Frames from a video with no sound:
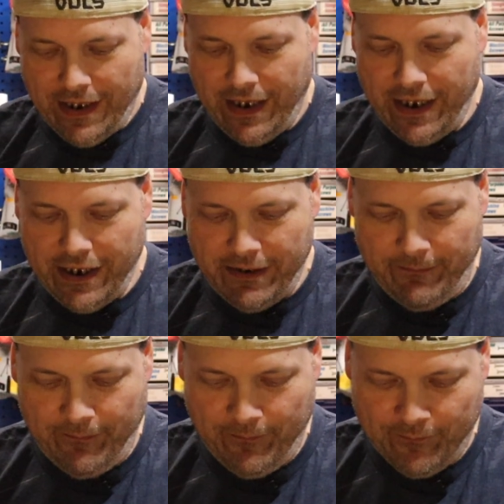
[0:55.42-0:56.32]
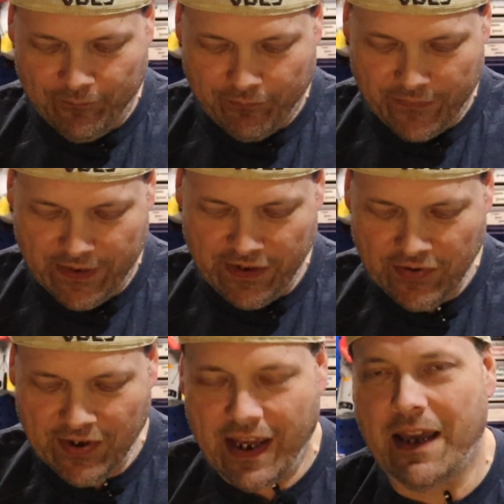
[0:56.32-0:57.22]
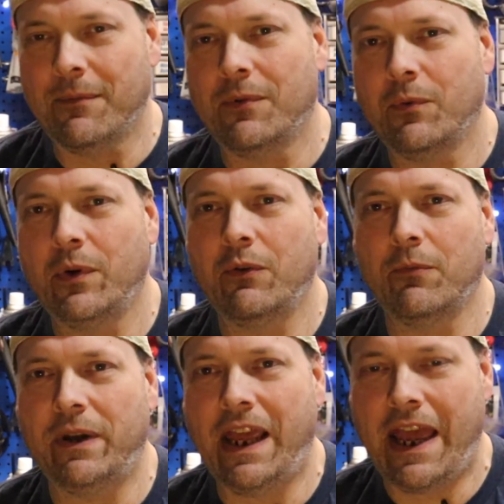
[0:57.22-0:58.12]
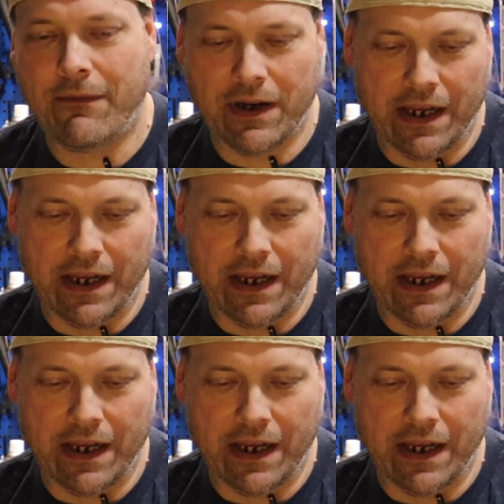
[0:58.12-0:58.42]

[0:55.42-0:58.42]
Um, This time we will be having,